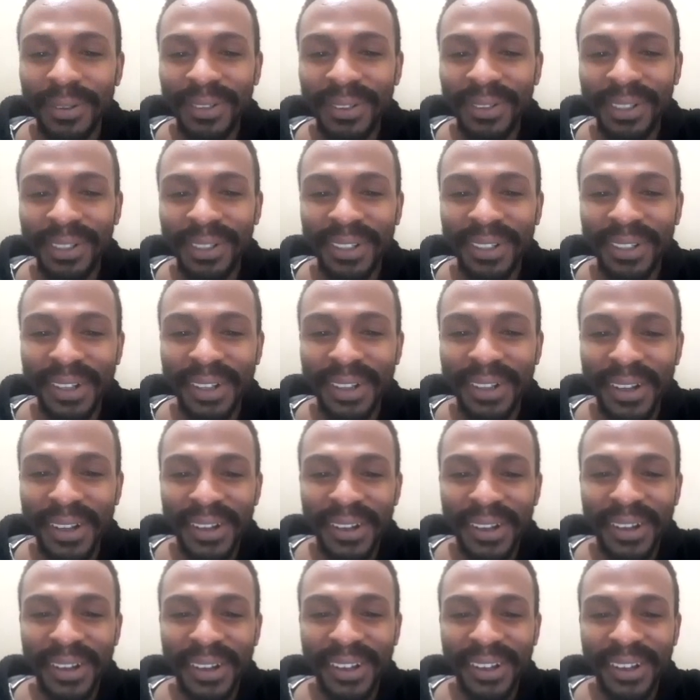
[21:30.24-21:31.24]

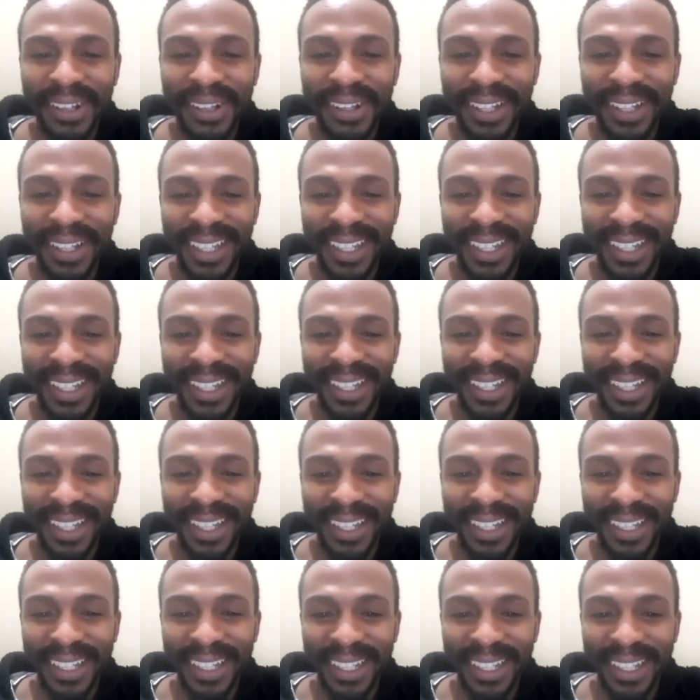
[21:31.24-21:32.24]

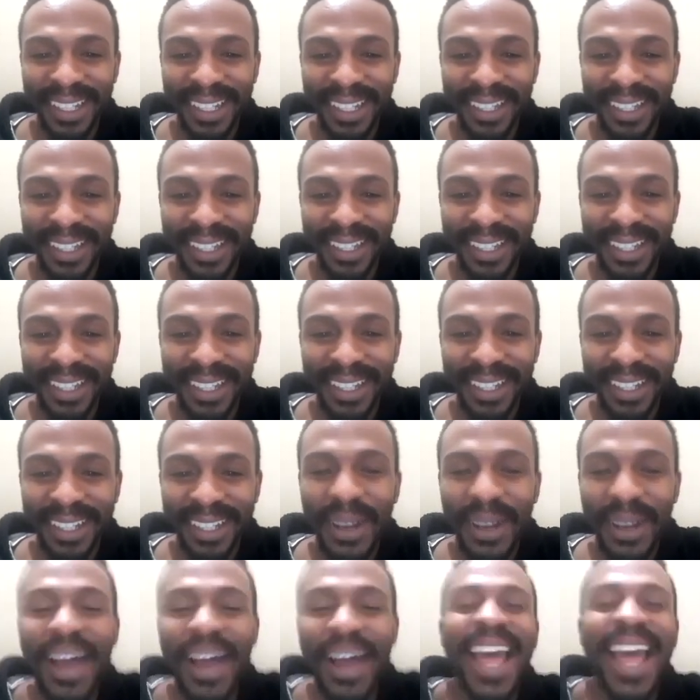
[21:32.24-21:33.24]

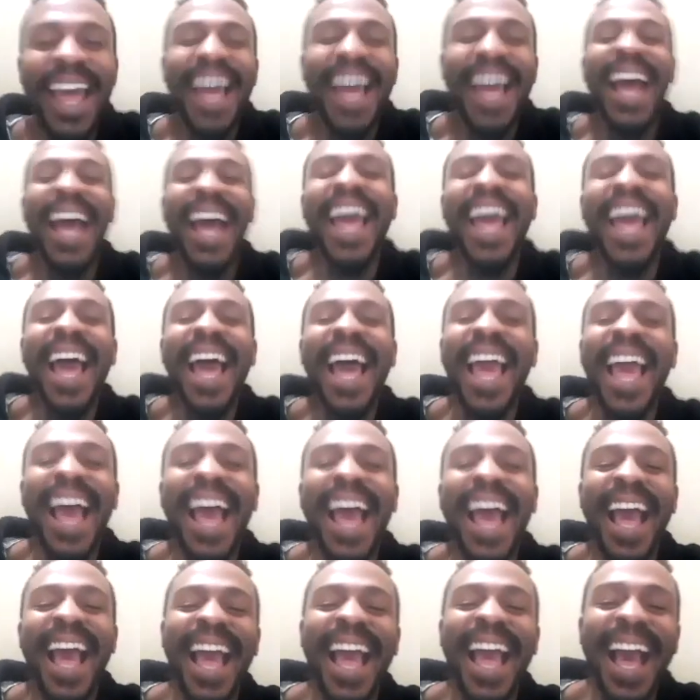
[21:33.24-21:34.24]
[no speech]